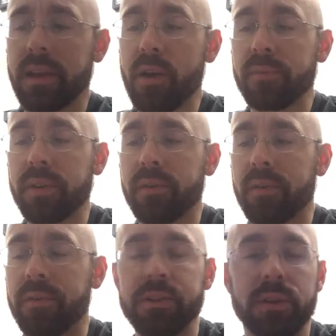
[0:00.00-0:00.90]
hopefully
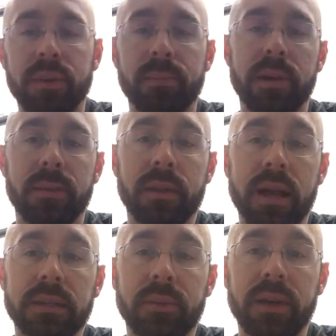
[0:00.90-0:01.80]
a feature on the
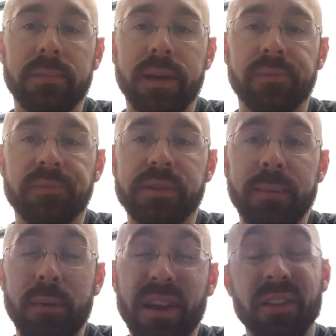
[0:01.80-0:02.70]
blog that we can make
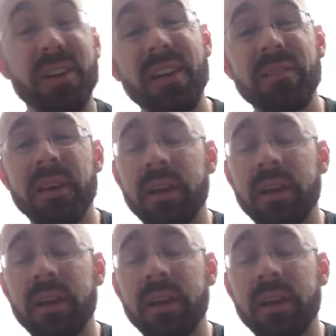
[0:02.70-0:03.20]
semi-regular enough.